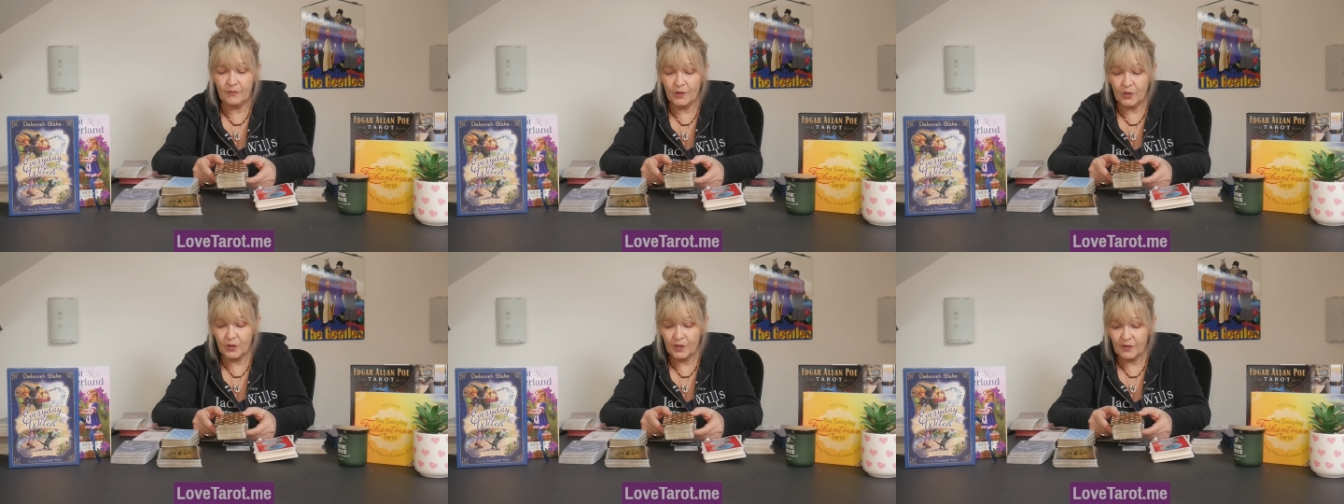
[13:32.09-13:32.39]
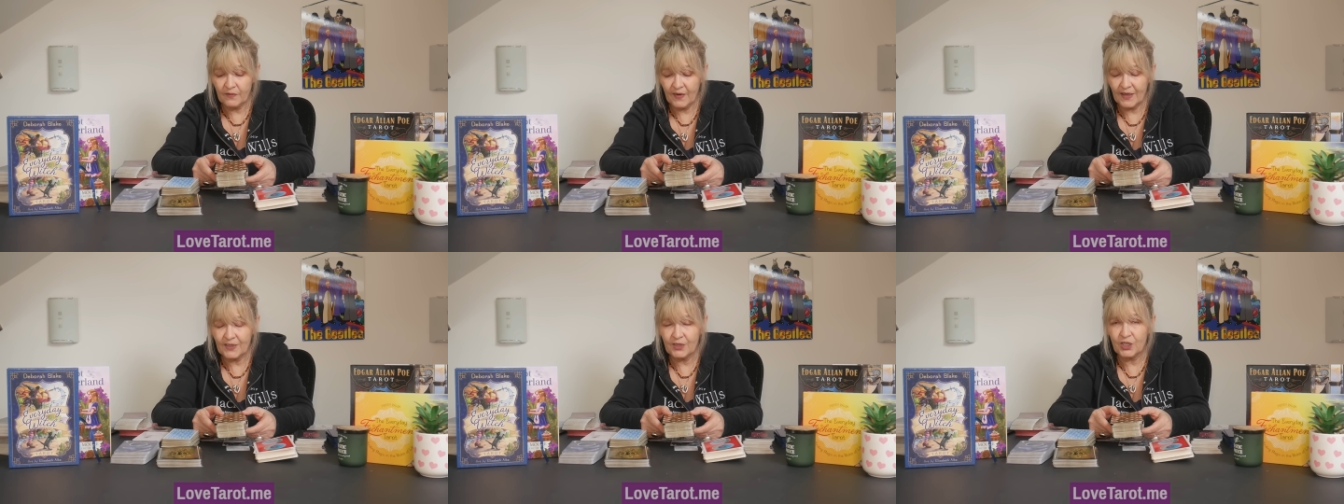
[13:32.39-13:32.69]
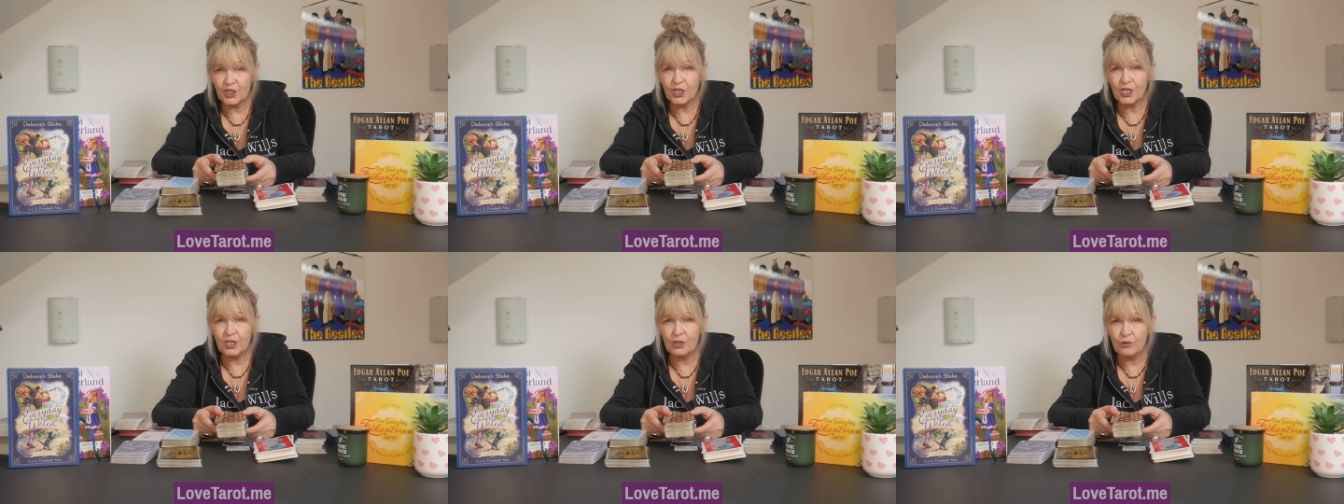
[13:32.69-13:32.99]
You could have had
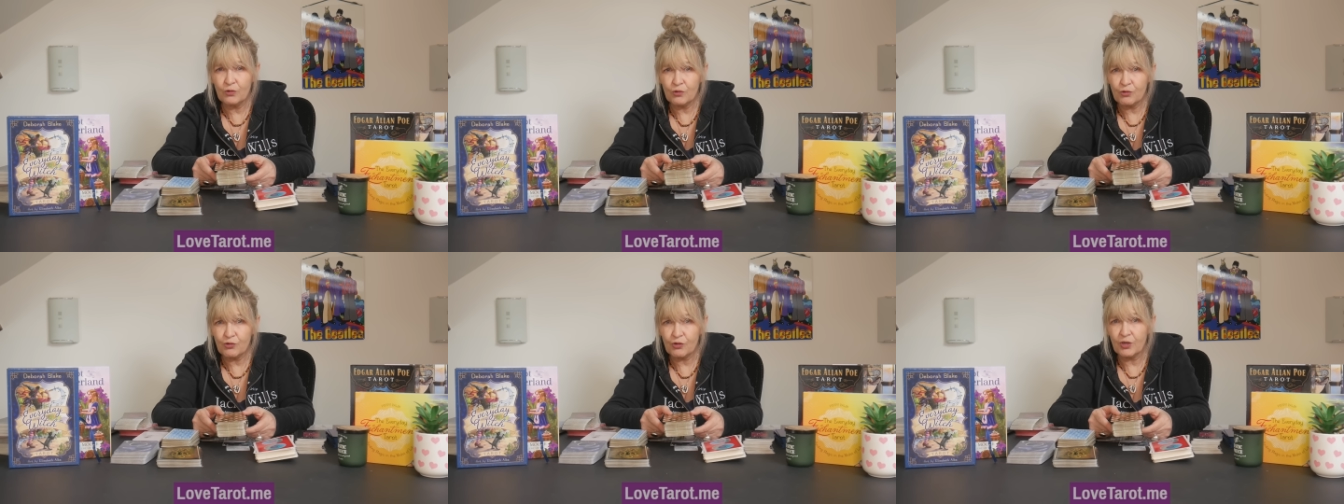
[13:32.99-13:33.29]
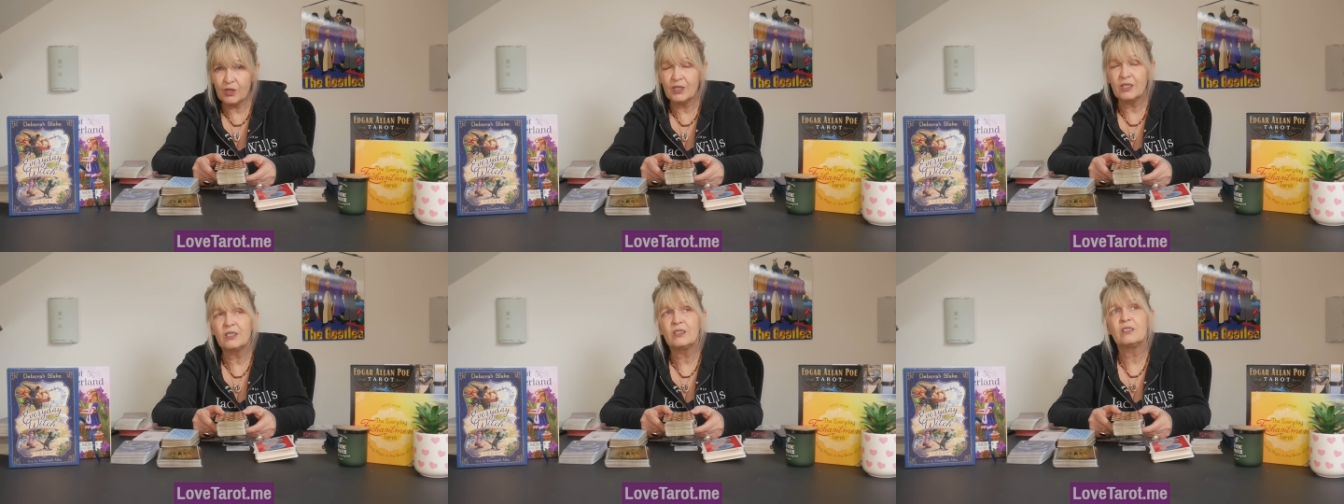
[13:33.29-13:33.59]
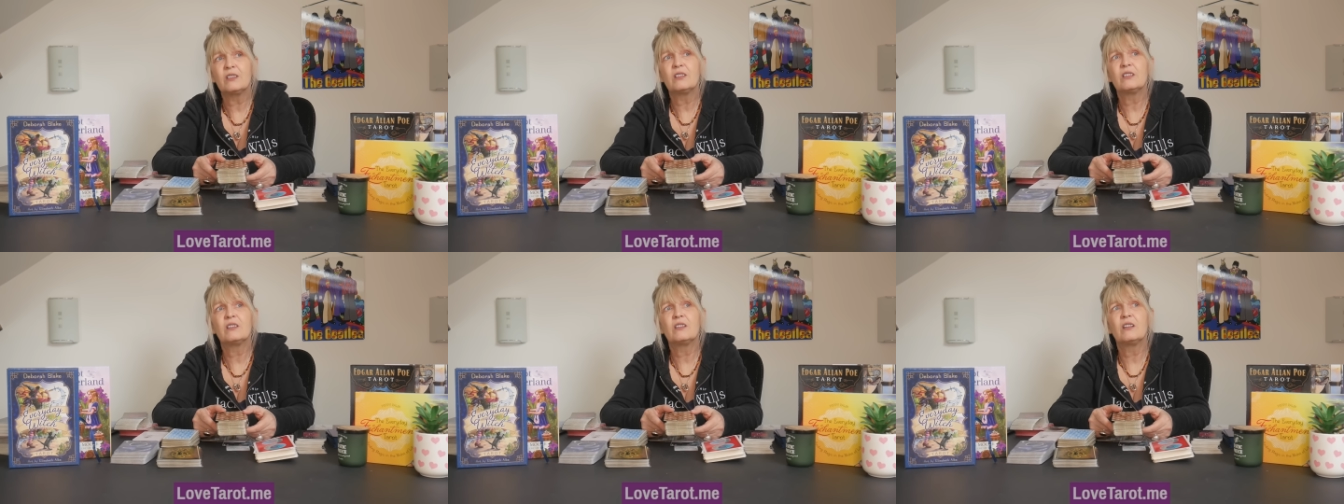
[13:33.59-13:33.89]
children
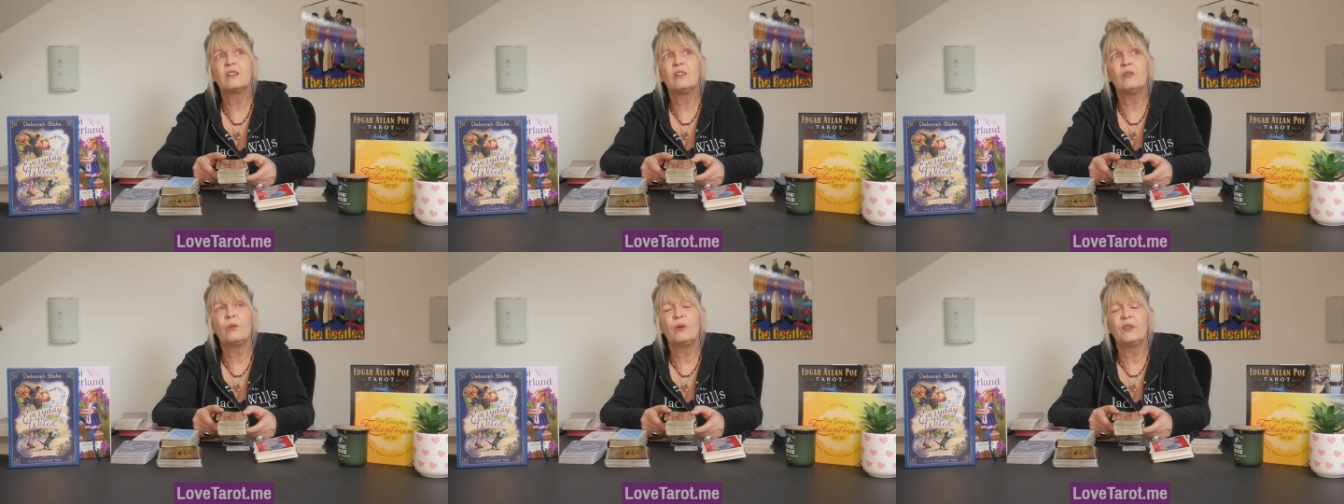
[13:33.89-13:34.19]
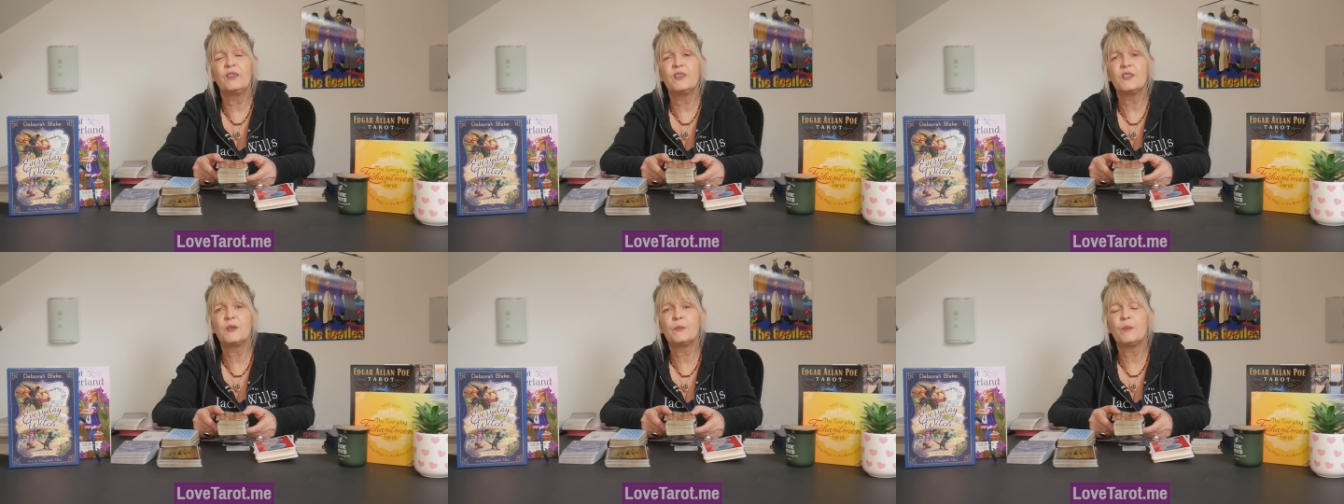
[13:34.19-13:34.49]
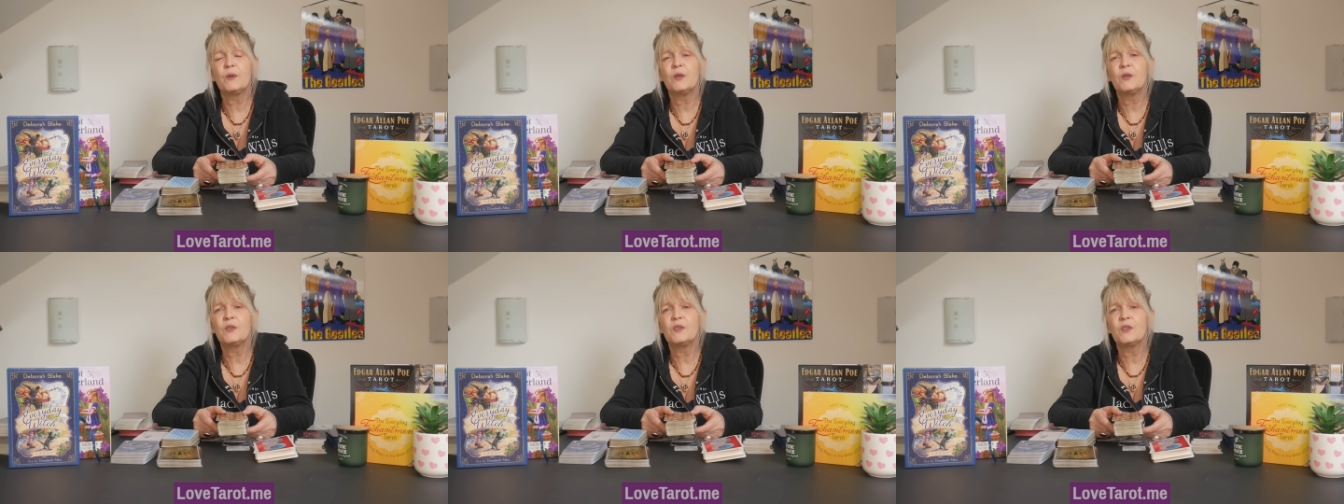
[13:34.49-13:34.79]
with this
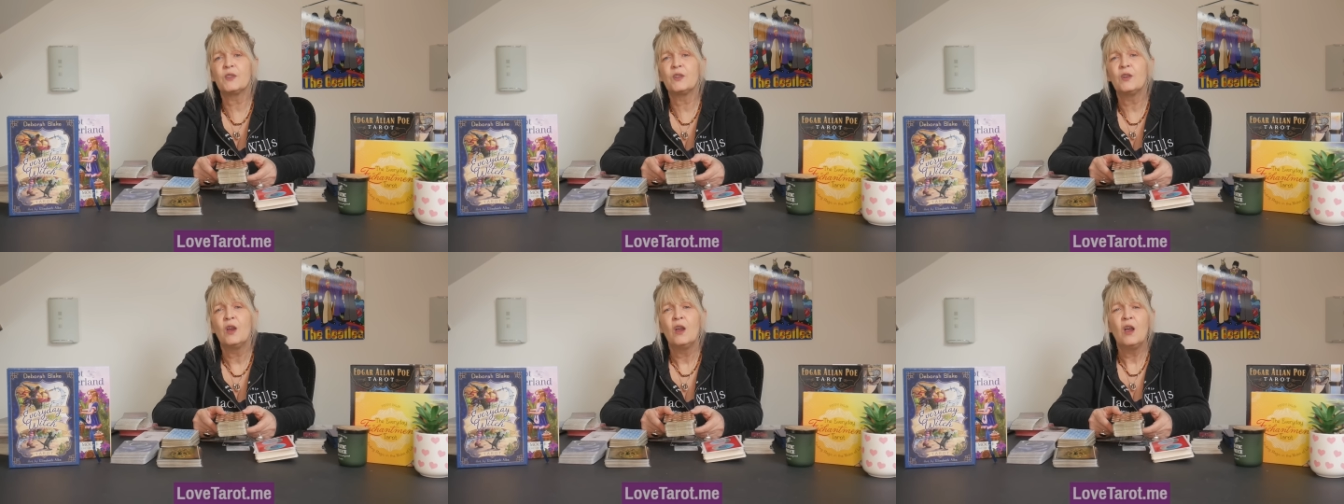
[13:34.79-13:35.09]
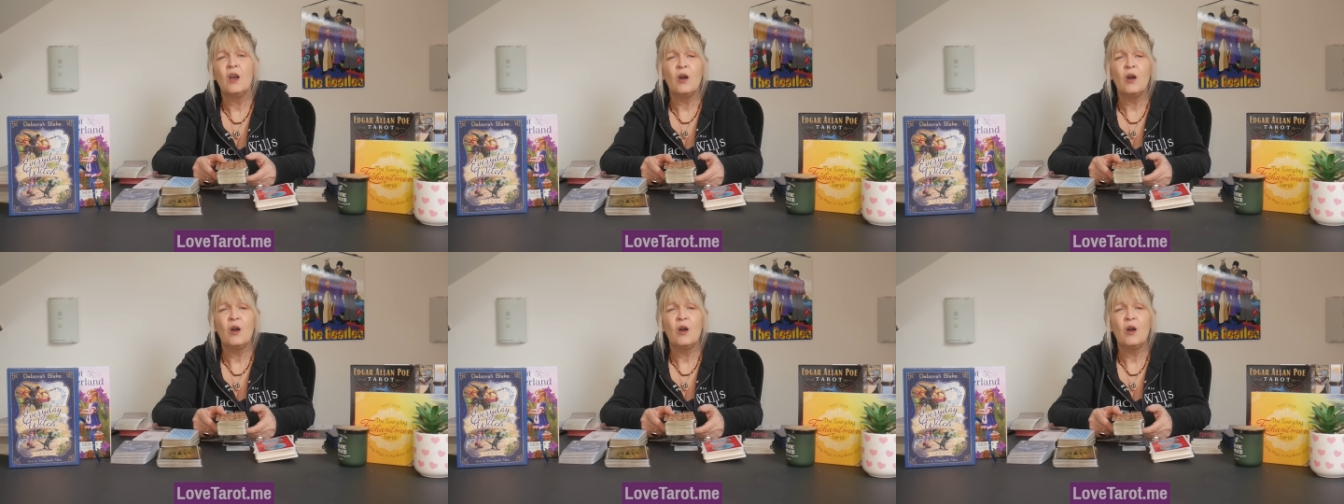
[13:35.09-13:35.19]
person,